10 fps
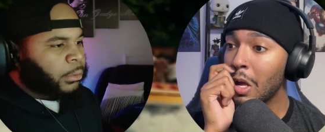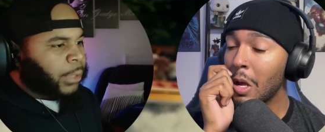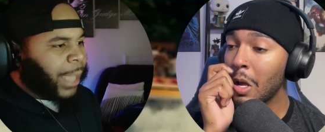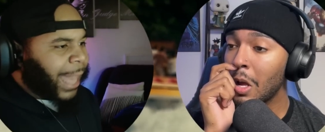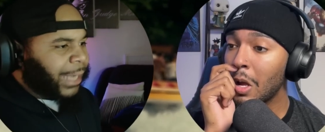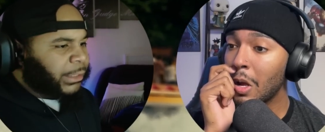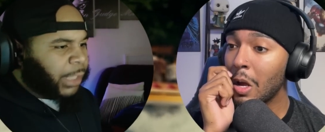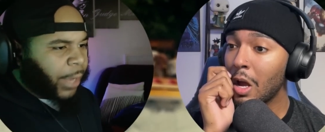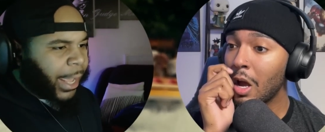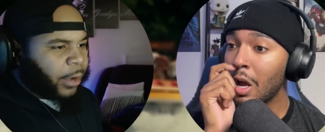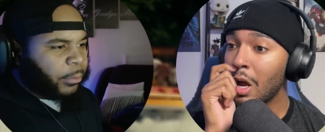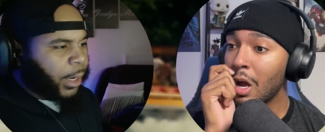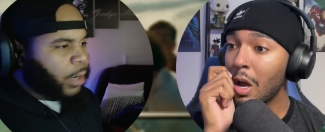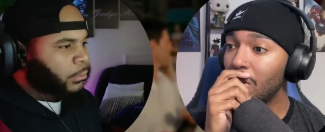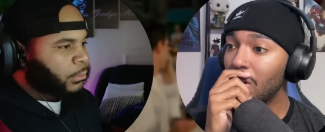Speaker 1: Alan, slow down,
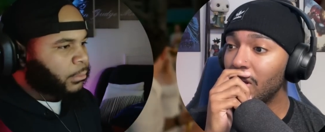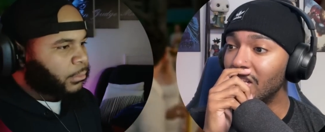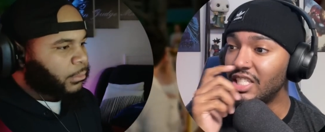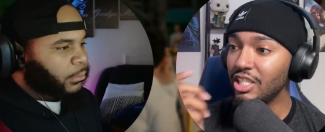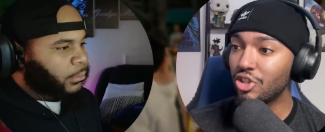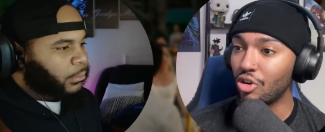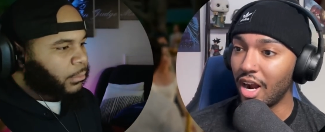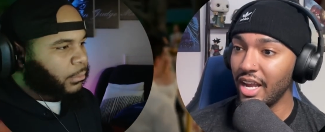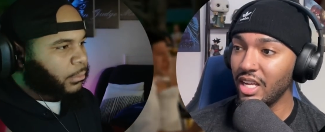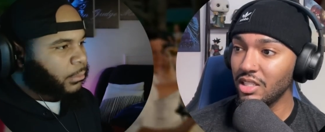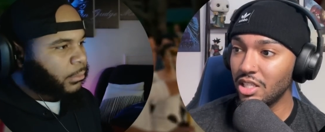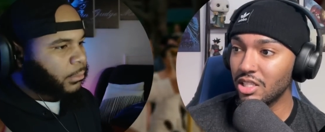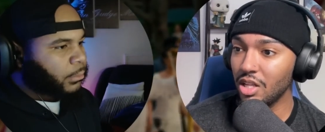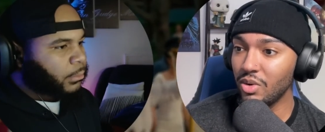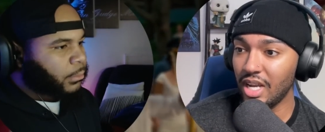bro.
Speaker 2: Is he trying
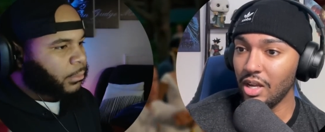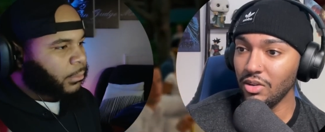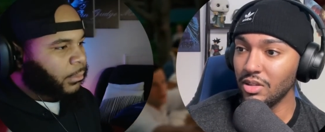to slow down?